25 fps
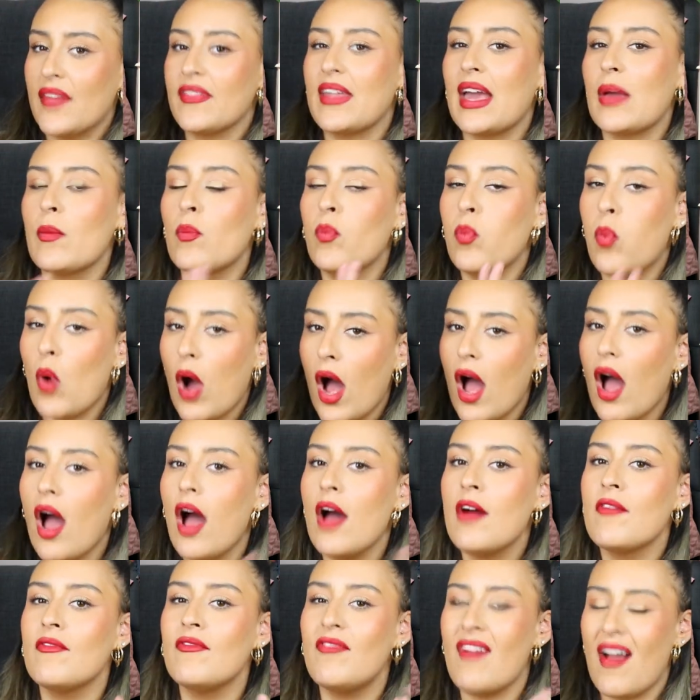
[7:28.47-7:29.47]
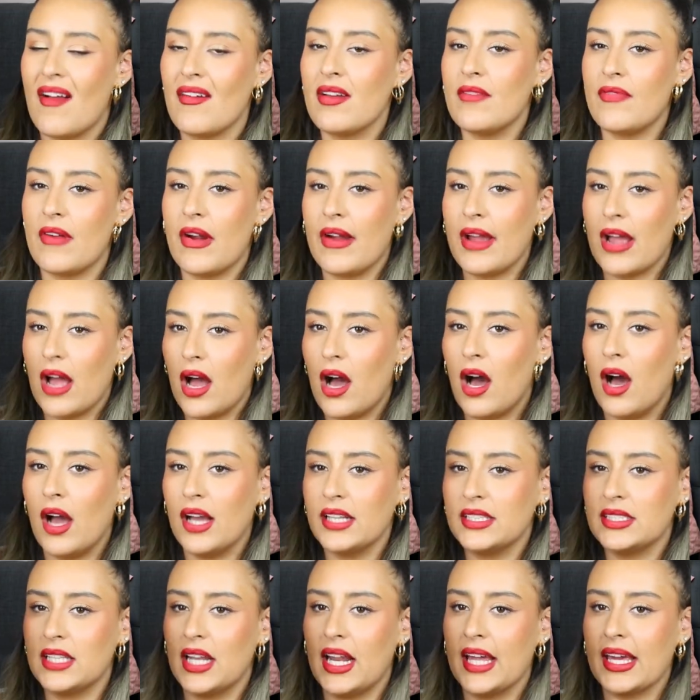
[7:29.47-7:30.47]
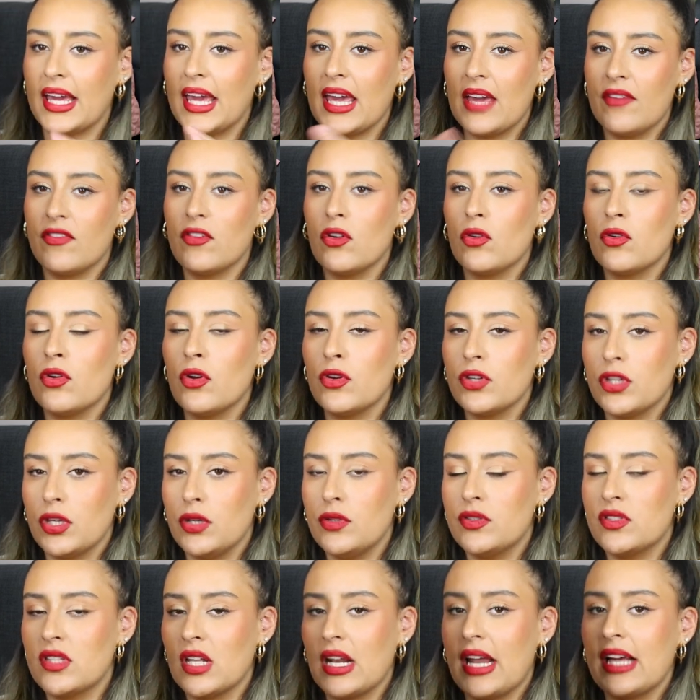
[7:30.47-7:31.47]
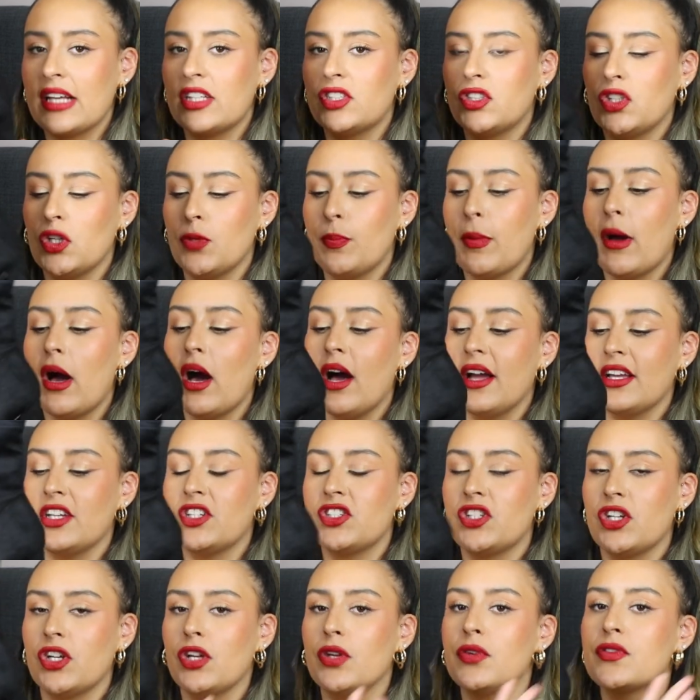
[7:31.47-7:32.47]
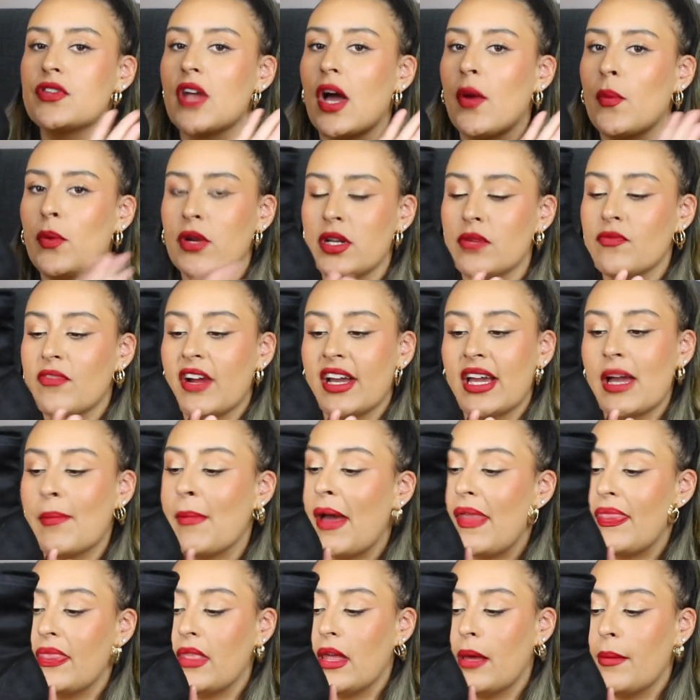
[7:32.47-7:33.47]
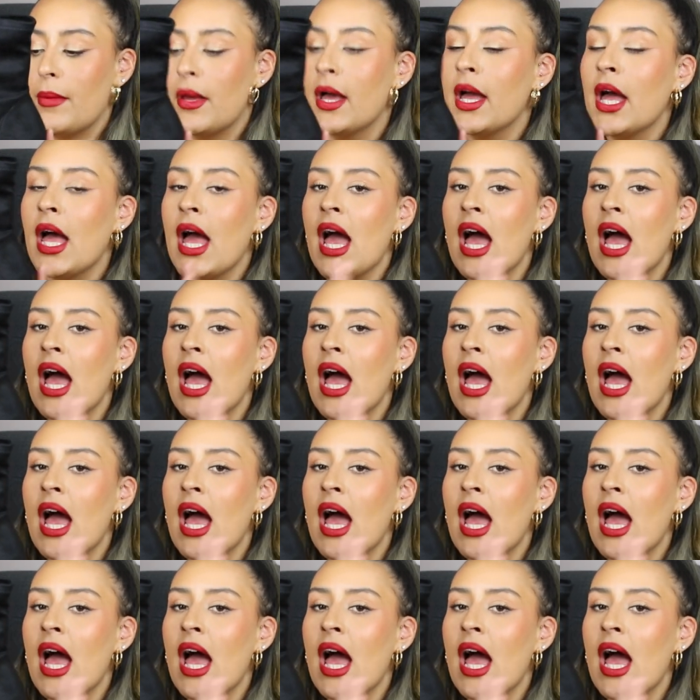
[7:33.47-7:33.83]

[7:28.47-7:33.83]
They were very, very high. So, like, if you're not used to, like, super high shoes, I wouldn't recommend them.